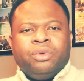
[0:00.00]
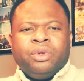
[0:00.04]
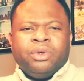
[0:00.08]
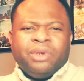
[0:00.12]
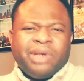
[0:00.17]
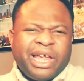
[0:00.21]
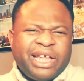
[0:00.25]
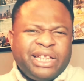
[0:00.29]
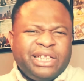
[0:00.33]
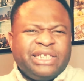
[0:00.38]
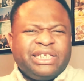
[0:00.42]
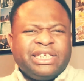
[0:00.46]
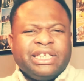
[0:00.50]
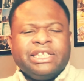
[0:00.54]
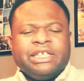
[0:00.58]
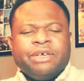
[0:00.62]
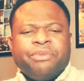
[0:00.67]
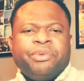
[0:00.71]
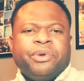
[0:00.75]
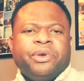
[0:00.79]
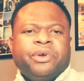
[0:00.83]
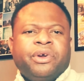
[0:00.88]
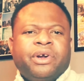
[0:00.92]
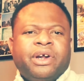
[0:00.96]
like this
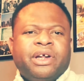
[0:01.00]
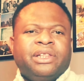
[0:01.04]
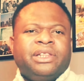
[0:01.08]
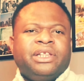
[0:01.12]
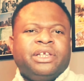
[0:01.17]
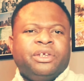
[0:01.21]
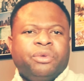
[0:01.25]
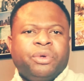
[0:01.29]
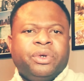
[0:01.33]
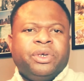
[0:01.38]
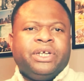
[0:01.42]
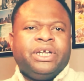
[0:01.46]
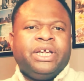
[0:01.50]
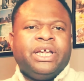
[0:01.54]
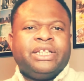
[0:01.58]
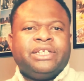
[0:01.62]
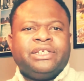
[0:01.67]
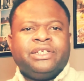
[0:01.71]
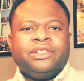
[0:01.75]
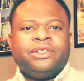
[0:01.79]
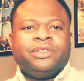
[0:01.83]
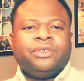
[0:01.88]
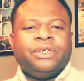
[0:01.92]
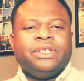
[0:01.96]
entrepreneurial thing, you want to
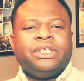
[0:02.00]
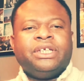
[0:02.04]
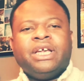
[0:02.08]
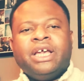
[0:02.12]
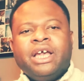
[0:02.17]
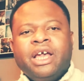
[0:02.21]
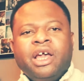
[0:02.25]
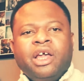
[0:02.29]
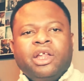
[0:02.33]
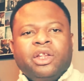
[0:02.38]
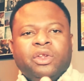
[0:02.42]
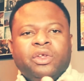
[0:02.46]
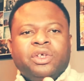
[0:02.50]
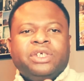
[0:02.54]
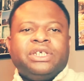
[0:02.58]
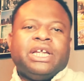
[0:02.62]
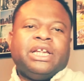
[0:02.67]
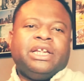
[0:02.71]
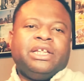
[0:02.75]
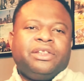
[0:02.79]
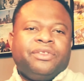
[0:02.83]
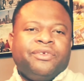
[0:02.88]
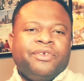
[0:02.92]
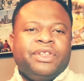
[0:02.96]
get into it, those are
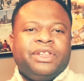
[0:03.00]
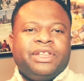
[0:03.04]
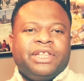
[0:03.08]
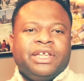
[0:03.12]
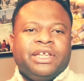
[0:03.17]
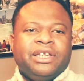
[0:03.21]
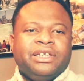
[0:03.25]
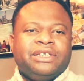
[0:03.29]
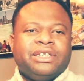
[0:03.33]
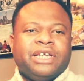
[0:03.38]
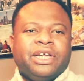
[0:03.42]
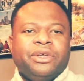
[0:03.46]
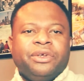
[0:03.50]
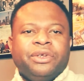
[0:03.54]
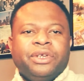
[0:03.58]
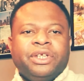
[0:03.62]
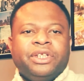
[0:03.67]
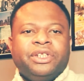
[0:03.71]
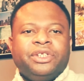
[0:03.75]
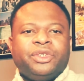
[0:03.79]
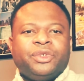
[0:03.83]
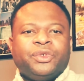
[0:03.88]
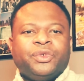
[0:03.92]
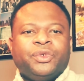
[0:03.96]
the 3 things that you
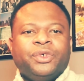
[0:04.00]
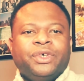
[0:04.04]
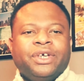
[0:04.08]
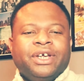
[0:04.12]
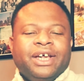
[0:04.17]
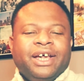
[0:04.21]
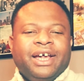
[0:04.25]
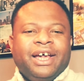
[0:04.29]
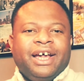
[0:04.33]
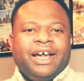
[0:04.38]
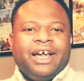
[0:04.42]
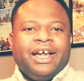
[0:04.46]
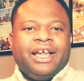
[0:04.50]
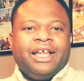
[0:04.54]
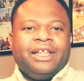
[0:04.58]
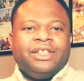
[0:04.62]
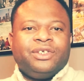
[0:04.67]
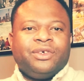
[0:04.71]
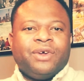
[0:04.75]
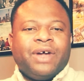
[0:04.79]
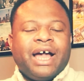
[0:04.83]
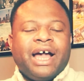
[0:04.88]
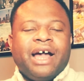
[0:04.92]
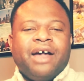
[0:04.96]
need
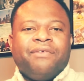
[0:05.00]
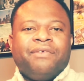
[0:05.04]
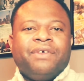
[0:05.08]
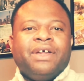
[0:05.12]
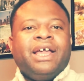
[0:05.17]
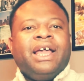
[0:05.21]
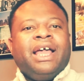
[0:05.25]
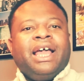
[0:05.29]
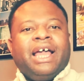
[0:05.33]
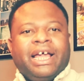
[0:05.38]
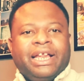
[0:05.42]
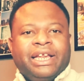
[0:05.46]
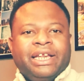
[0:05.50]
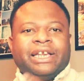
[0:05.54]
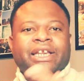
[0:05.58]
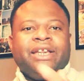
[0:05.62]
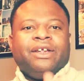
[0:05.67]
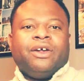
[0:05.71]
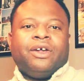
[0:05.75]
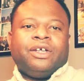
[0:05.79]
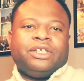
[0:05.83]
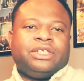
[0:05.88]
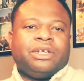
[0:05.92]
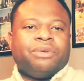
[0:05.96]
to have. And
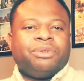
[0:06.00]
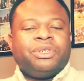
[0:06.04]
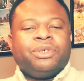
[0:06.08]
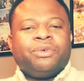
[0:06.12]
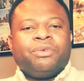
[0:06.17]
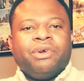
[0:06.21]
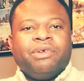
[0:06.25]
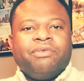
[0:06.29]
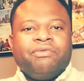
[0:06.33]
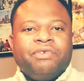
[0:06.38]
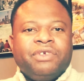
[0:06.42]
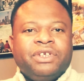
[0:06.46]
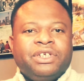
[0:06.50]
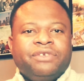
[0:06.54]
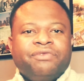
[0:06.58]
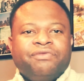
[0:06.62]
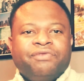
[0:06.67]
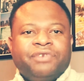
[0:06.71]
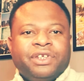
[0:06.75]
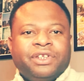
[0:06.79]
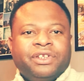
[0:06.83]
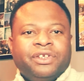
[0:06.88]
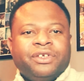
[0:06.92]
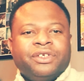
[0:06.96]
in the subsequent
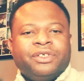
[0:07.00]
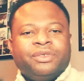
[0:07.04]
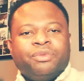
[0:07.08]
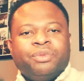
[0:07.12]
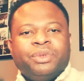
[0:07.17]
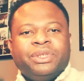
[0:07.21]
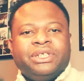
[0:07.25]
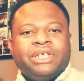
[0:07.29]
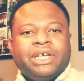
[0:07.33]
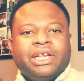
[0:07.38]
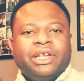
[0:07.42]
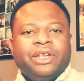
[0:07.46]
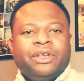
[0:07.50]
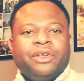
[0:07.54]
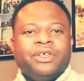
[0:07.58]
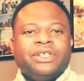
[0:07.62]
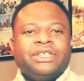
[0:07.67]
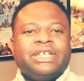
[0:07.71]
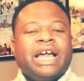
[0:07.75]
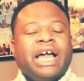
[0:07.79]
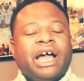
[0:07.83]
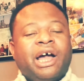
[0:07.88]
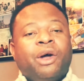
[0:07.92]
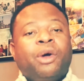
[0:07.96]
videos, we'll be telling
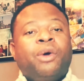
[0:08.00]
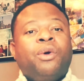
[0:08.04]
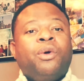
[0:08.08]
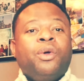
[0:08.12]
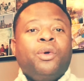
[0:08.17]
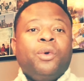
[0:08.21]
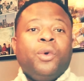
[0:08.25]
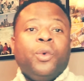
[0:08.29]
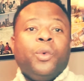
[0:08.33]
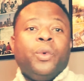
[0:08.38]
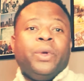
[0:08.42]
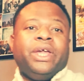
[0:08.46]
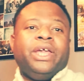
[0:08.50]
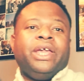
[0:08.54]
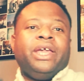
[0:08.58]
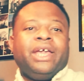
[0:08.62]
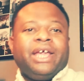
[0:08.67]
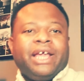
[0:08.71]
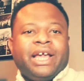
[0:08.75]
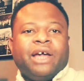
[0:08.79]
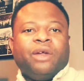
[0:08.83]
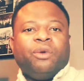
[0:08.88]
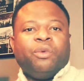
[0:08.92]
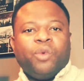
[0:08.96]
us how we
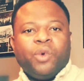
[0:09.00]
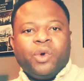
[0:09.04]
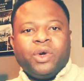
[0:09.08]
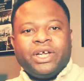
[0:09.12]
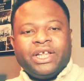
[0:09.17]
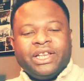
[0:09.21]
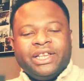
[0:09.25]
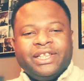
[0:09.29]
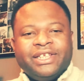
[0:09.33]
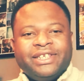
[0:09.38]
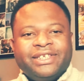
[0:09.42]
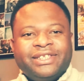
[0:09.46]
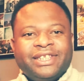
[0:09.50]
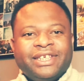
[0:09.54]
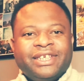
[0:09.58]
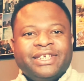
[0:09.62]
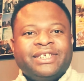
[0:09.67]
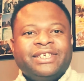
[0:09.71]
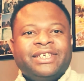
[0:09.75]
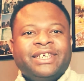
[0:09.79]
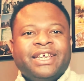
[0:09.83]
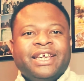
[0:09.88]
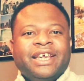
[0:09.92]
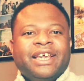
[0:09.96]
can work in these
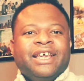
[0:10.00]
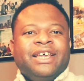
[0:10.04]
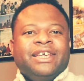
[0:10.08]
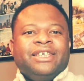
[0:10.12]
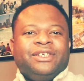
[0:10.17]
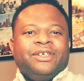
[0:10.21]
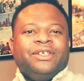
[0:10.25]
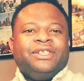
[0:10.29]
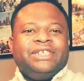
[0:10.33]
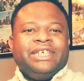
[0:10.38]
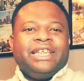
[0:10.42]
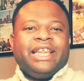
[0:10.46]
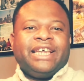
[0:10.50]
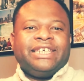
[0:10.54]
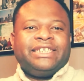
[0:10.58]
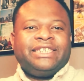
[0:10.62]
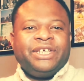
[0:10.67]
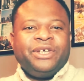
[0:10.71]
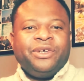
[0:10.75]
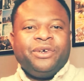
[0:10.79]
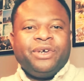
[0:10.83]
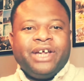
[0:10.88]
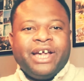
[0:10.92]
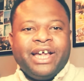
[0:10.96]
things. So till I
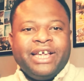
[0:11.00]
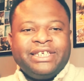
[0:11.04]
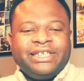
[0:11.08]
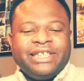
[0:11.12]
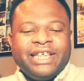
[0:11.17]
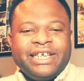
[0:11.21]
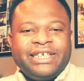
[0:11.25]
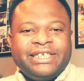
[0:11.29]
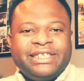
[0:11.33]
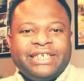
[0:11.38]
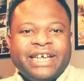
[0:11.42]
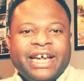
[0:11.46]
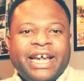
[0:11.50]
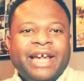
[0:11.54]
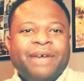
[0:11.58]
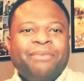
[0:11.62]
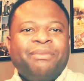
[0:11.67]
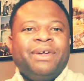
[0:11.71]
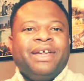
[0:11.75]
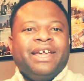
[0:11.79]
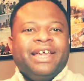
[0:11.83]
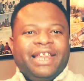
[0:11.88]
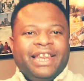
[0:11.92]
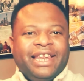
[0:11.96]
see you guys next
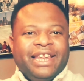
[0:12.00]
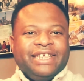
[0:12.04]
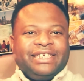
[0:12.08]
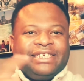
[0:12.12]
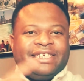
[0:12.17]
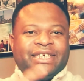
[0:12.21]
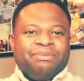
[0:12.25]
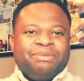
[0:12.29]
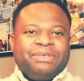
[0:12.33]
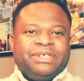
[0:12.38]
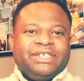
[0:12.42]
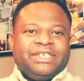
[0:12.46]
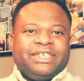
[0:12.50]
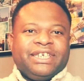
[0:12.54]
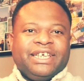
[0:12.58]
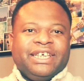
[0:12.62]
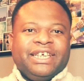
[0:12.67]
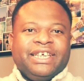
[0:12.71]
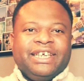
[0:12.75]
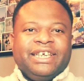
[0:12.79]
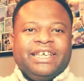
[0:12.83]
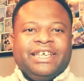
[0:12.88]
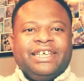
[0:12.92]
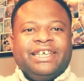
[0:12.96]
time, let's keep
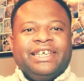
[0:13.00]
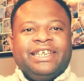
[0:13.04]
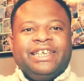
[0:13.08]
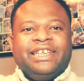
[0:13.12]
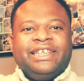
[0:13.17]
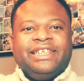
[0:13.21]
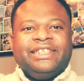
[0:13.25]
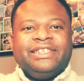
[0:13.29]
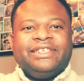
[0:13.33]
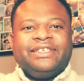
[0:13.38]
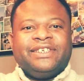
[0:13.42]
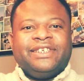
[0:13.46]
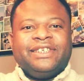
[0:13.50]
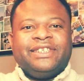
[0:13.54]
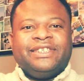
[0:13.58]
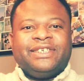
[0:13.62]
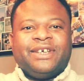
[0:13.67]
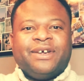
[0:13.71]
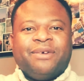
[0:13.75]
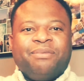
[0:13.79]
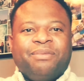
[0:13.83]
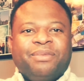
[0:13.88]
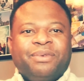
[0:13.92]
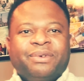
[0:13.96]
sailing to the
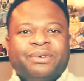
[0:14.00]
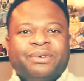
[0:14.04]
top.